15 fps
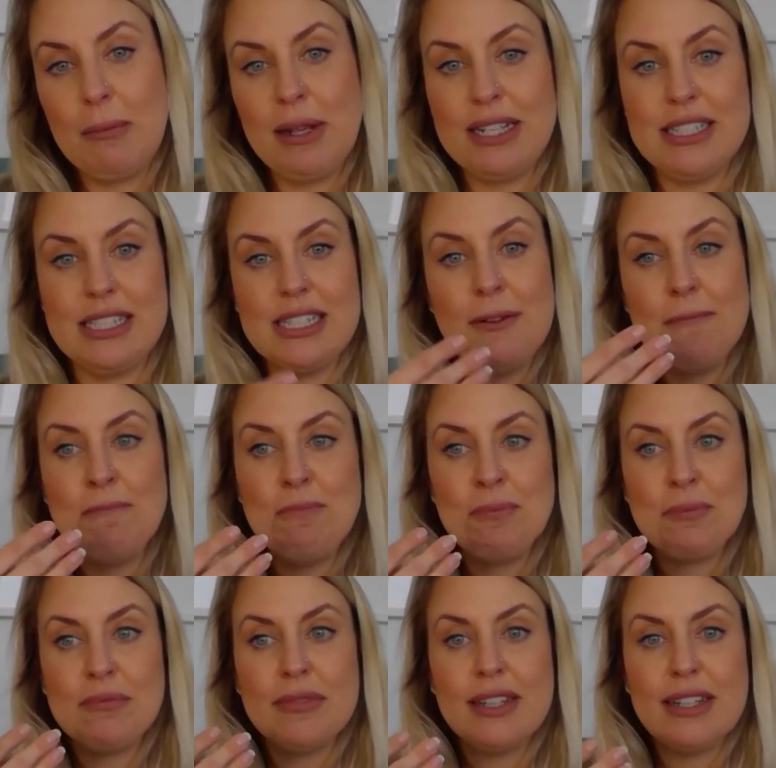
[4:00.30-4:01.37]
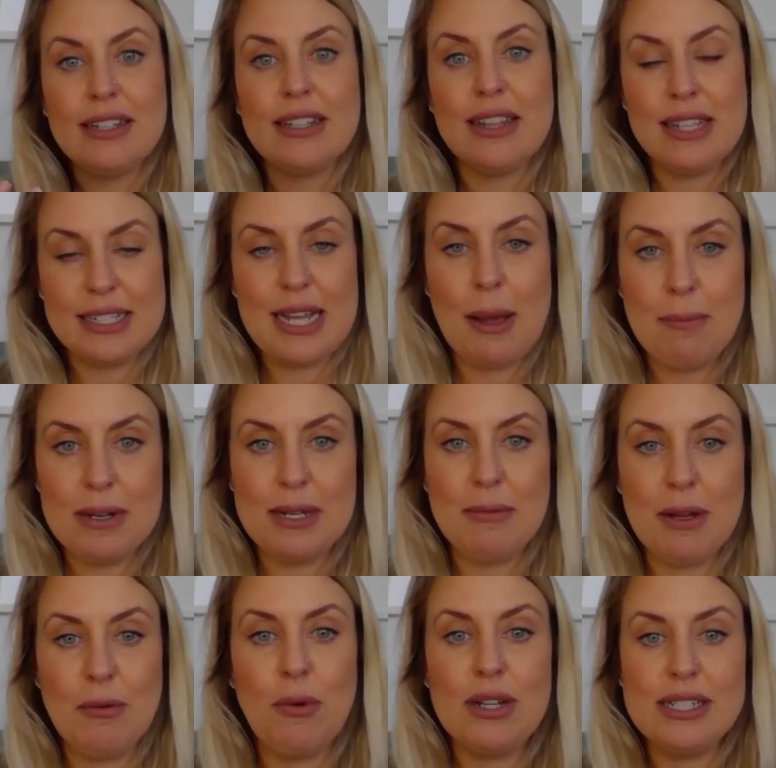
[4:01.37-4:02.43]
because this happened to
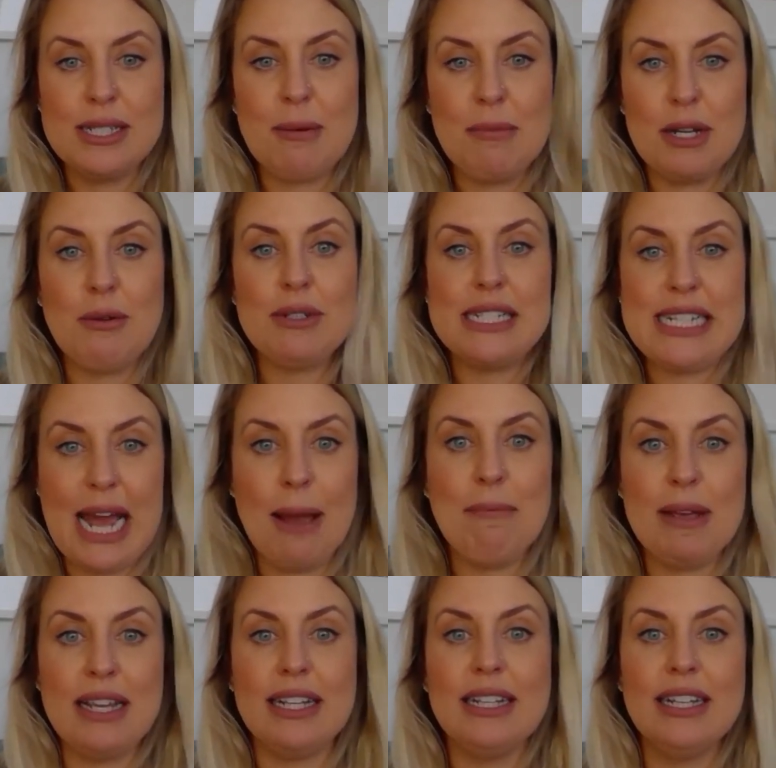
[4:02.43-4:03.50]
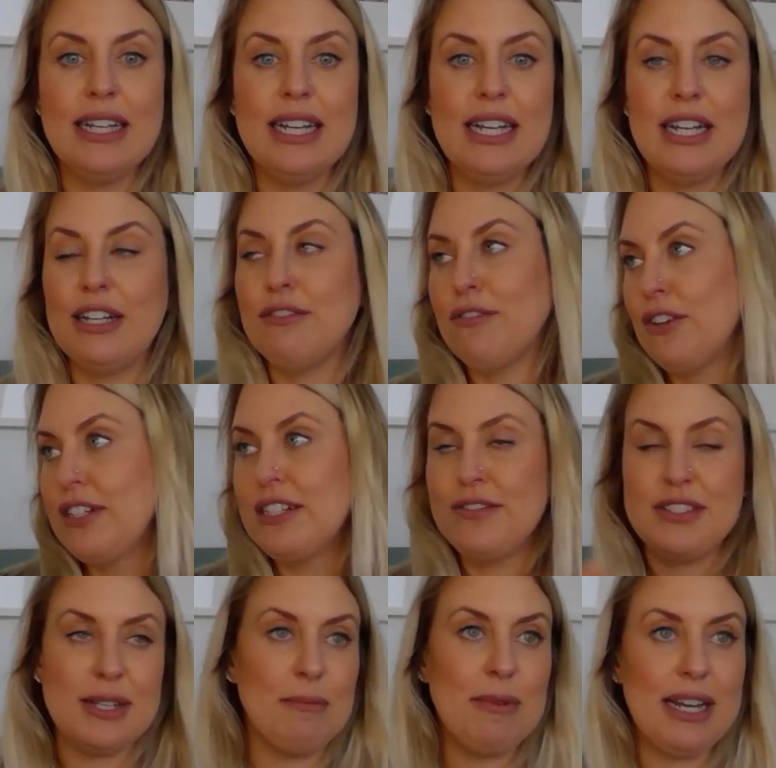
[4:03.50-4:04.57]
me once. Somebody was tapping in front of
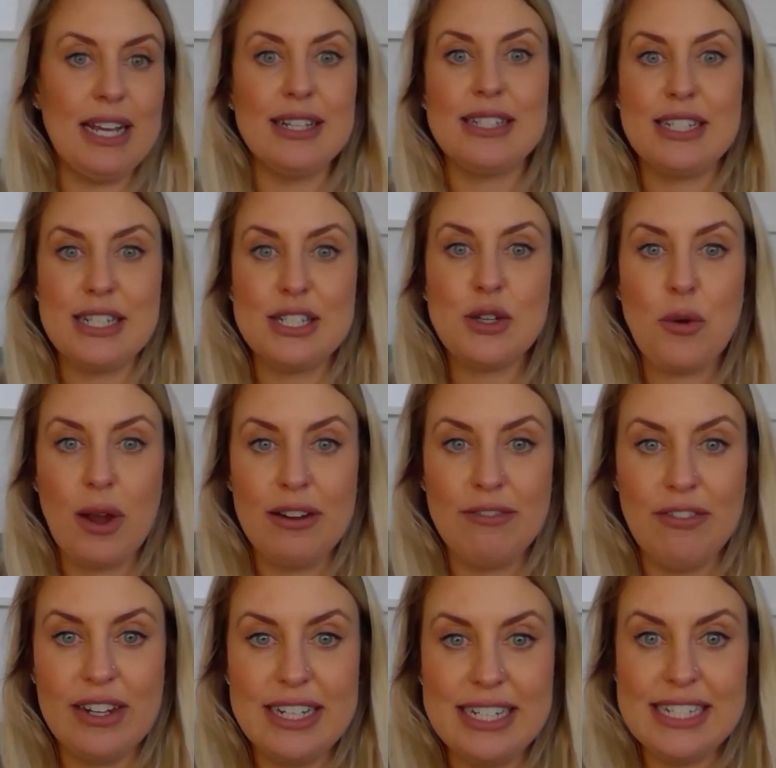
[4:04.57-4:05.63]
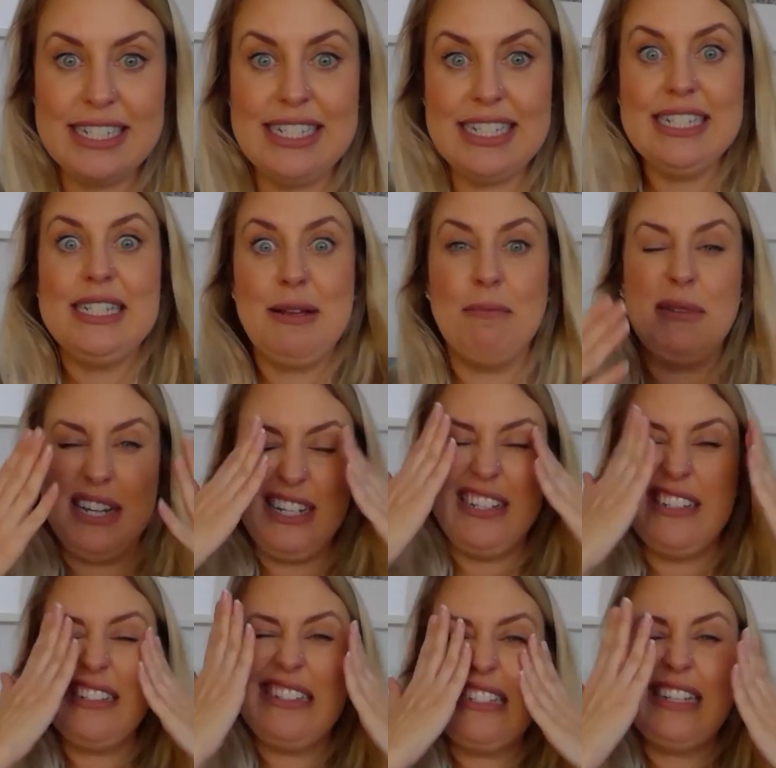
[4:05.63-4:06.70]
somebody else, and it's quite funny to see somebody
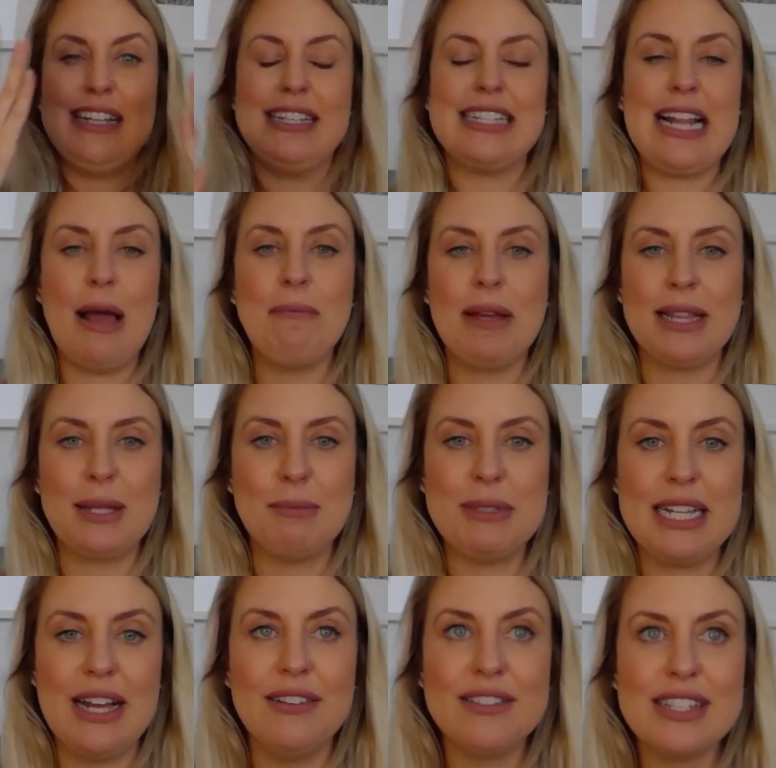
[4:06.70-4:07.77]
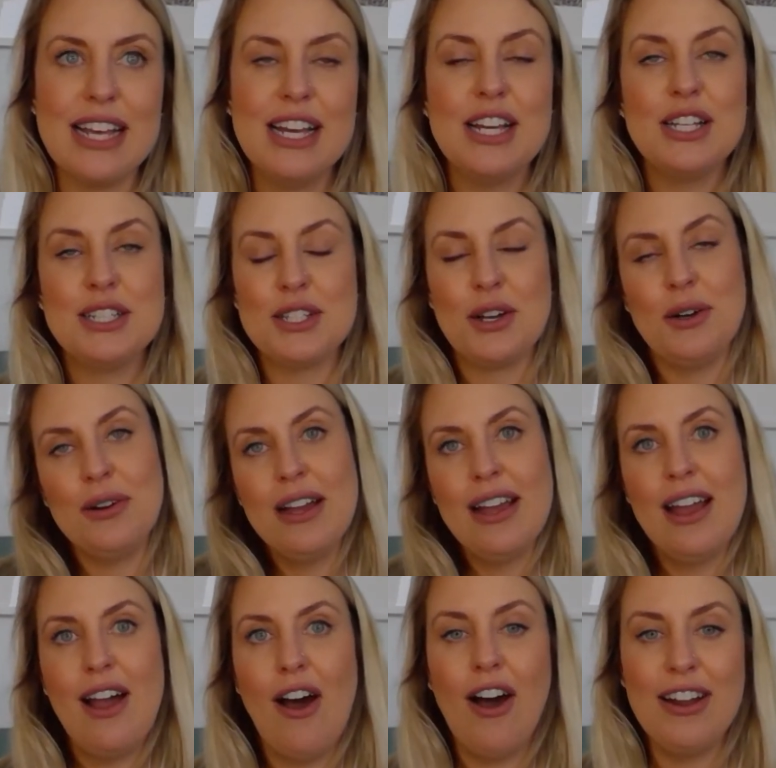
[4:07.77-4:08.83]
just slapping themselves. So
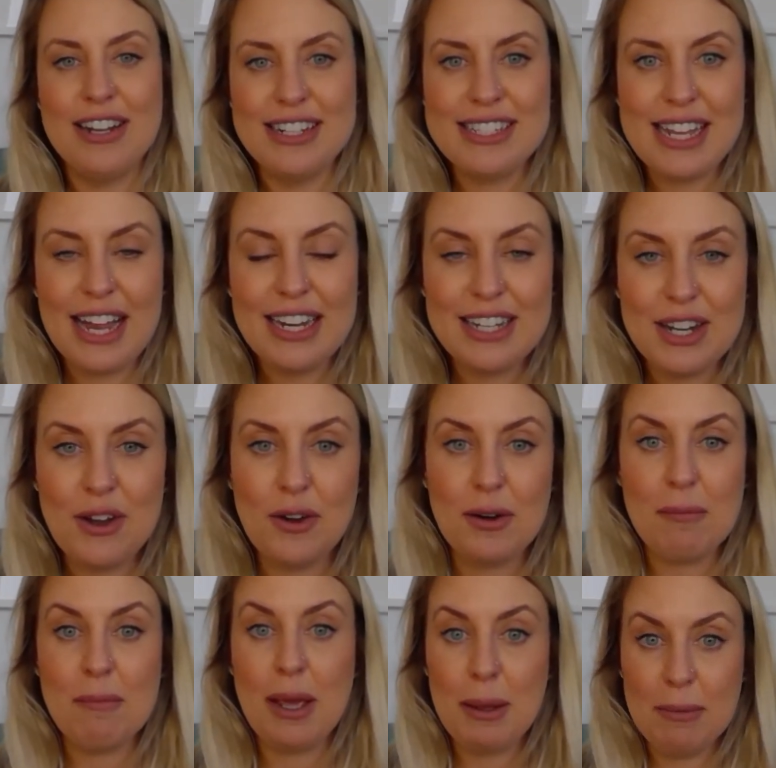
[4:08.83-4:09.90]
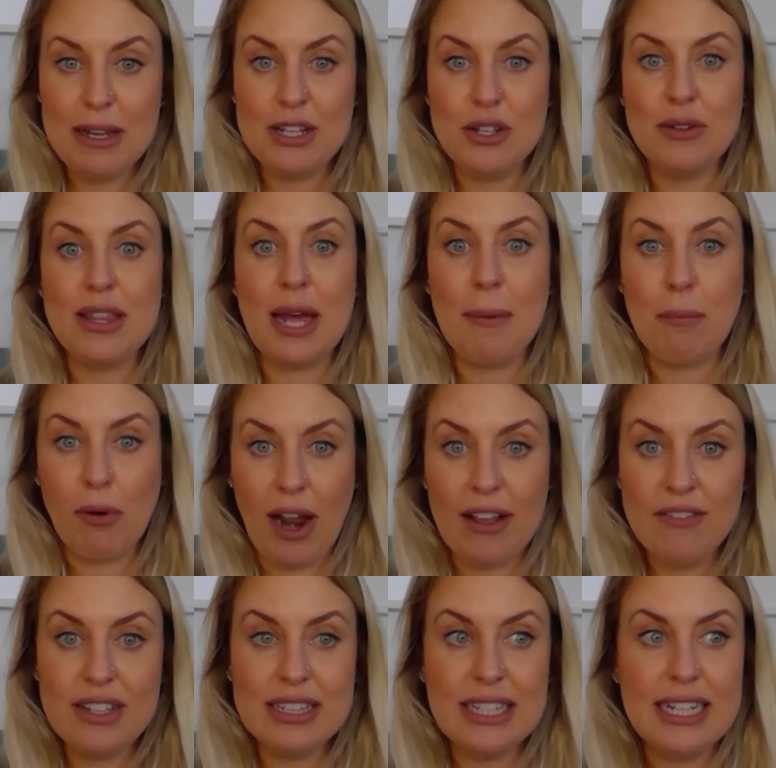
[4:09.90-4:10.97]
on a side note, maybe do that
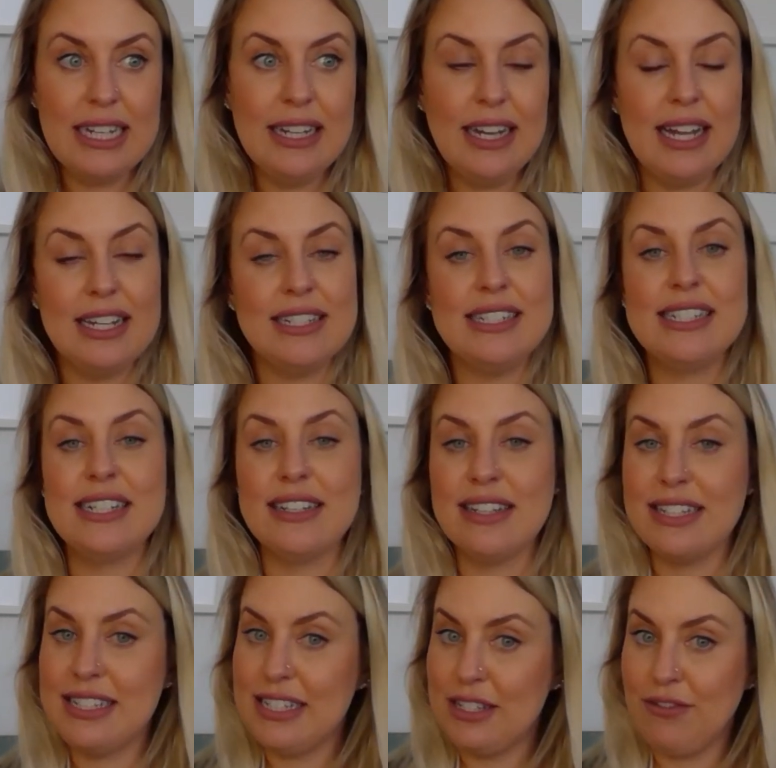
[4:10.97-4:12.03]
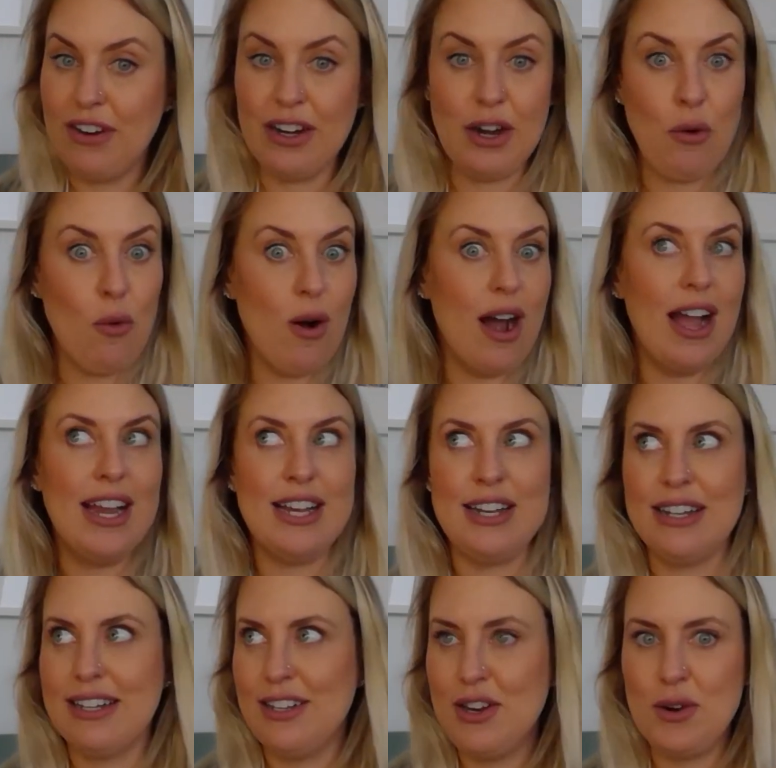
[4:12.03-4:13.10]
privately, and until this is very
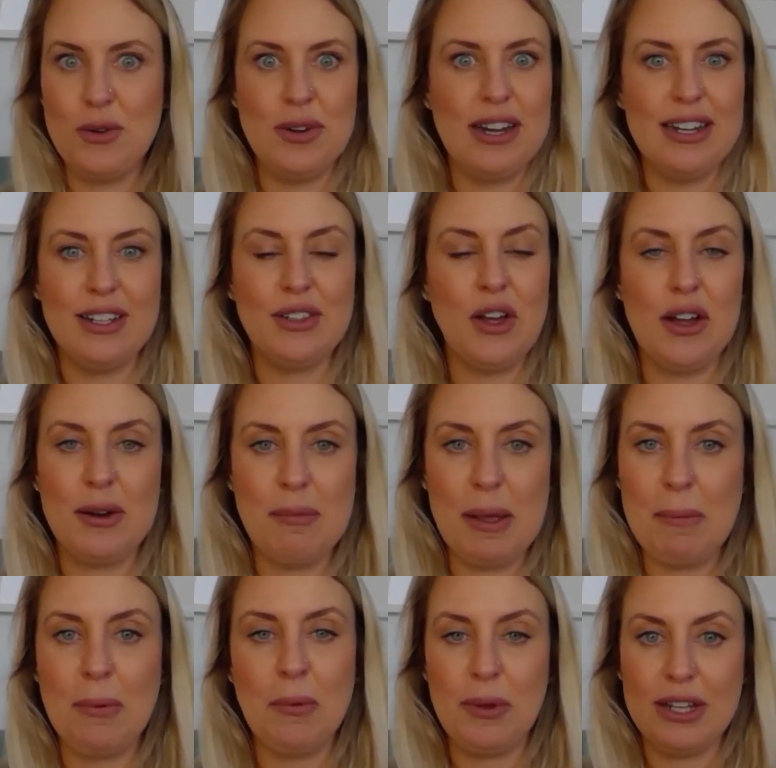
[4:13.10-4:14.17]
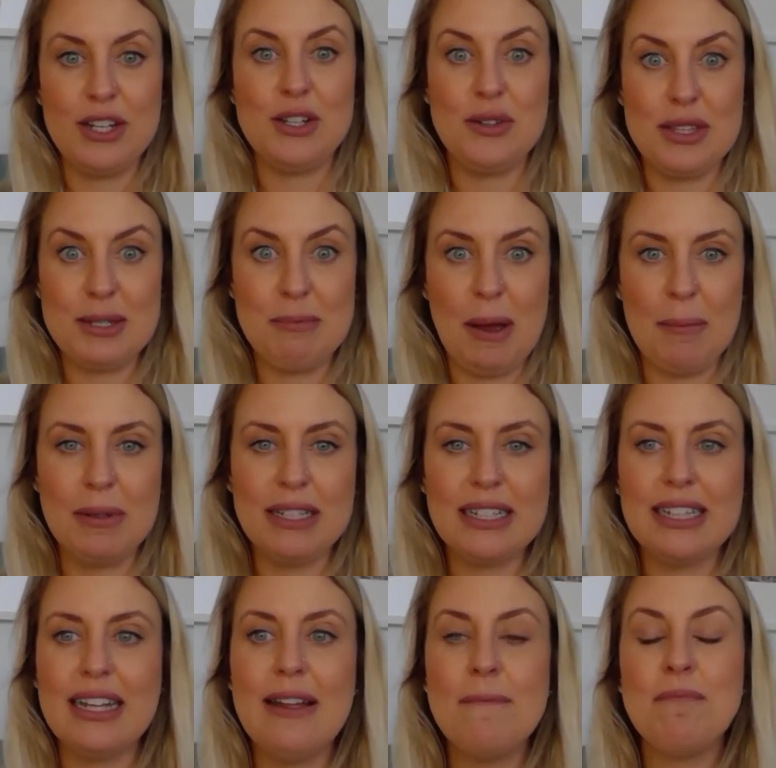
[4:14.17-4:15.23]
wide known and a lot of people, we can do this
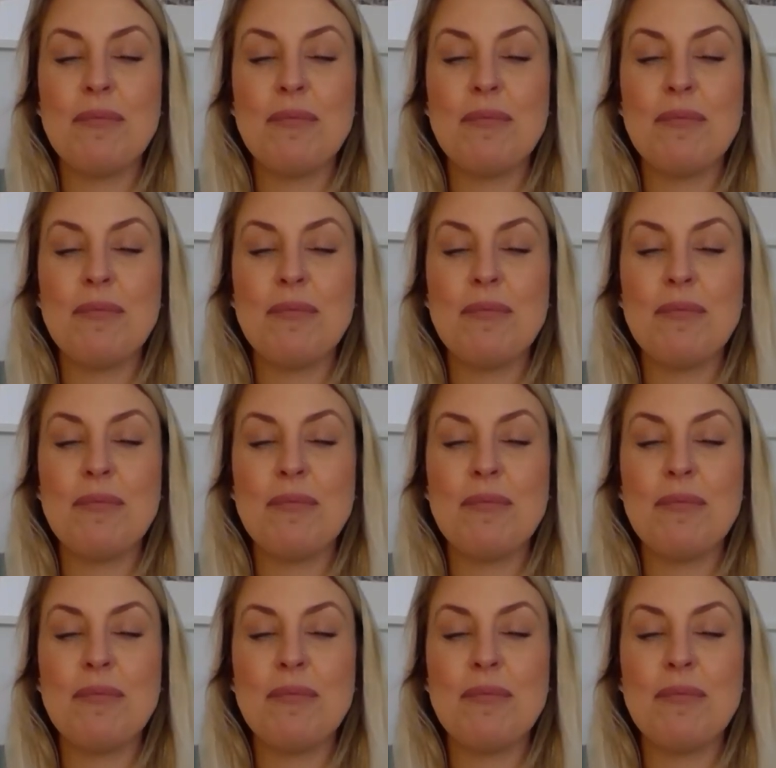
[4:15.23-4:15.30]
publicly.